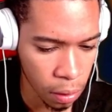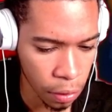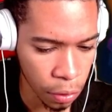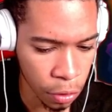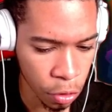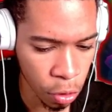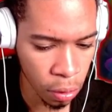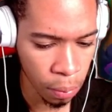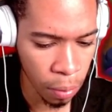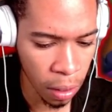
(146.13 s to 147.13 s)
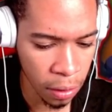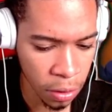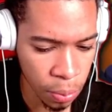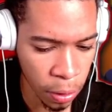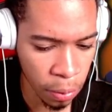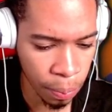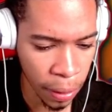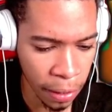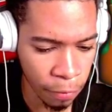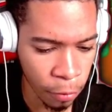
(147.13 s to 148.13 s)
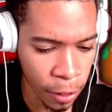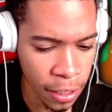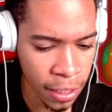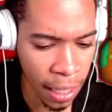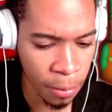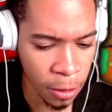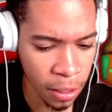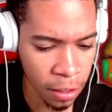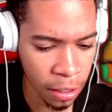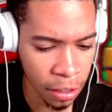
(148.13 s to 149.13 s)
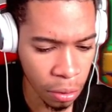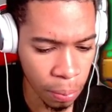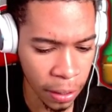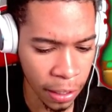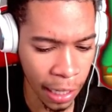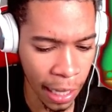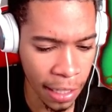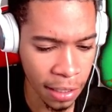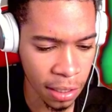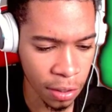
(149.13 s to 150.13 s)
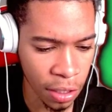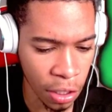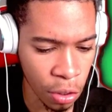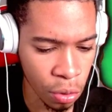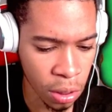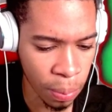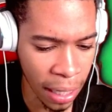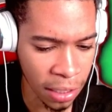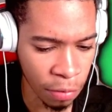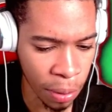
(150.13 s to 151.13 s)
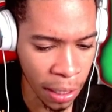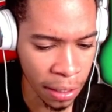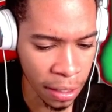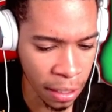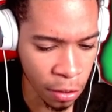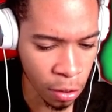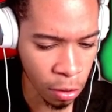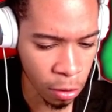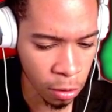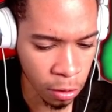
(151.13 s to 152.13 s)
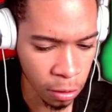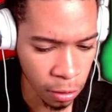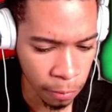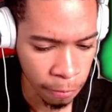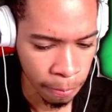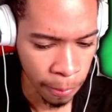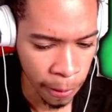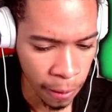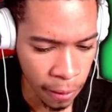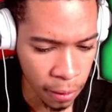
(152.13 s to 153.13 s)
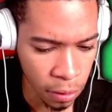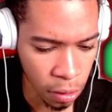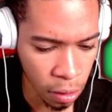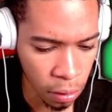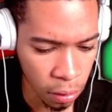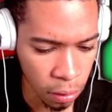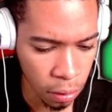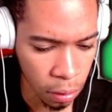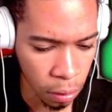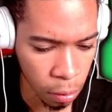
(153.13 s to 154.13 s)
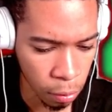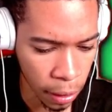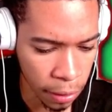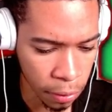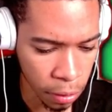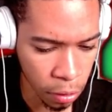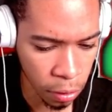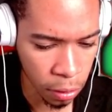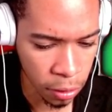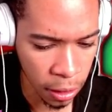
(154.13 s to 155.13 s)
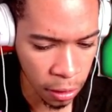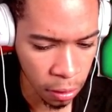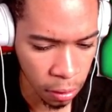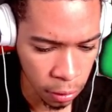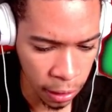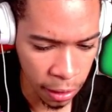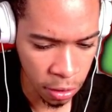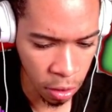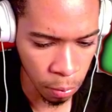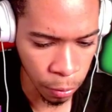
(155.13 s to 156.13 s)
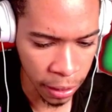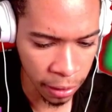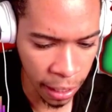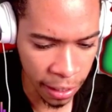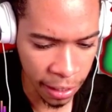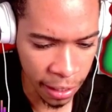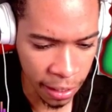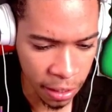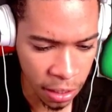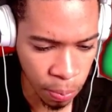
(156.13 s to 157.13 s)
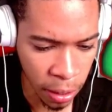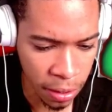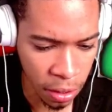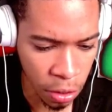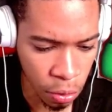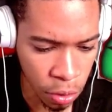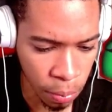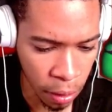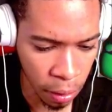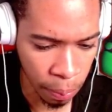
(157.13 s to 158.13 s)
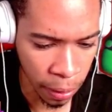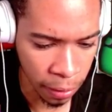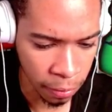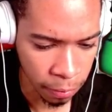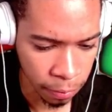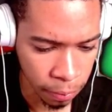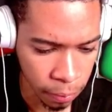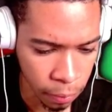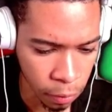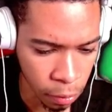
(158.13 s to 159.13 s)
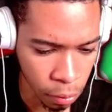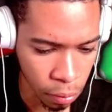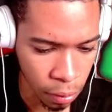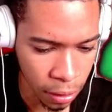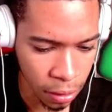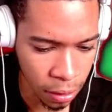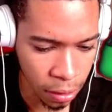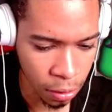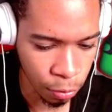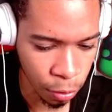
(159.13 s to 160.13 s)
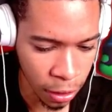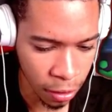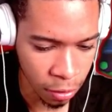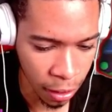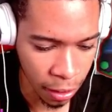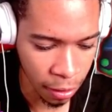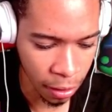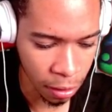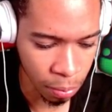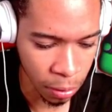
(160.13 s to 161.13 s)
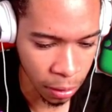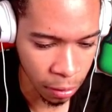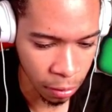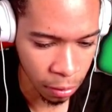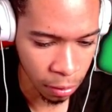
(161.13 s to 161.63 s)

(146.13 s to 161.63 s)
You control the ball, you spread your paint. For each time you kill another player, guys, there's a huge splash of paint in your color. So right here, we're gonna go here, sand, sandstorm. We kill that Nita. It spreads a huge amount of paint. Ooh, this is this is free kills right here. I ain't complaining.